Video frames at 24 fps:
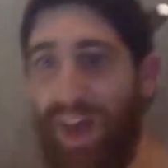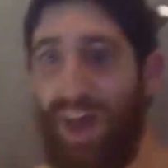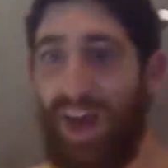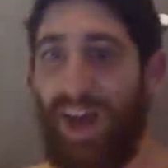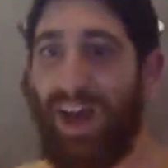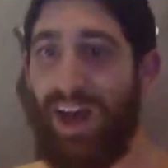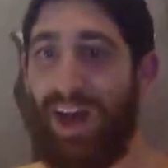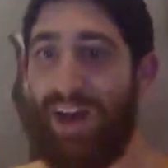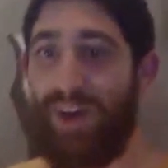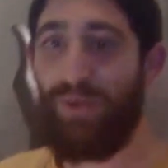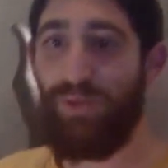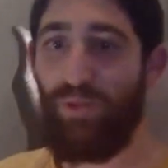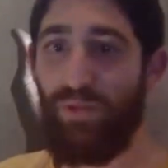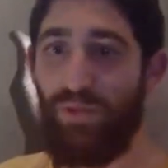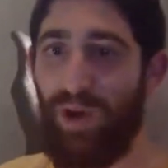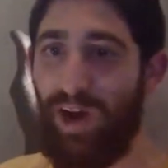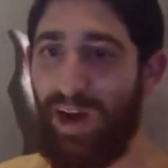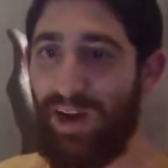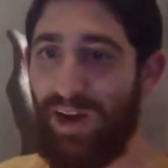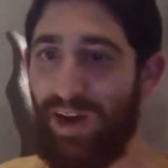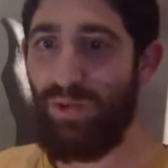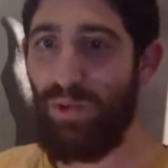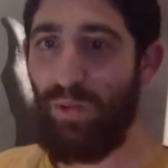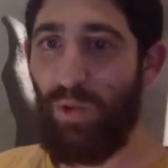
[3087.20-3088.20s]

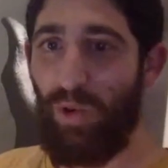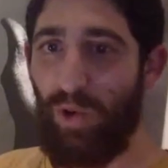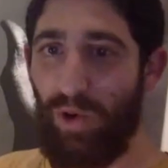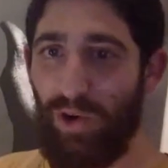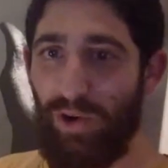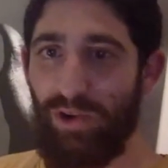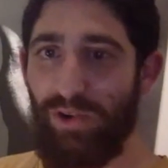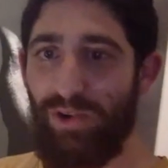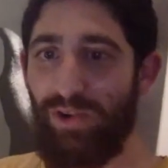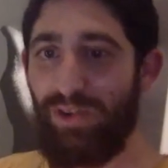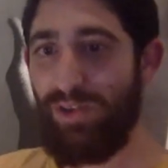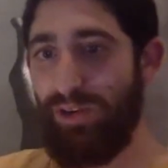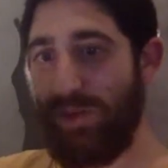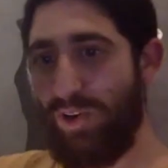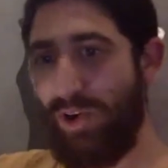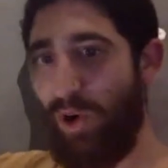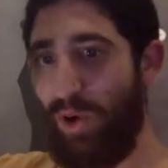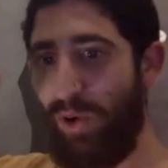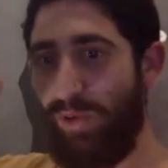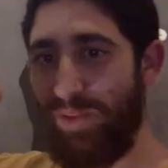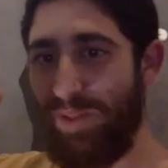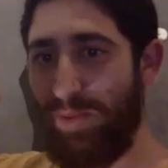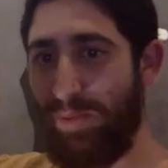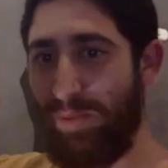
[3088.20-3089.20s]
run water over the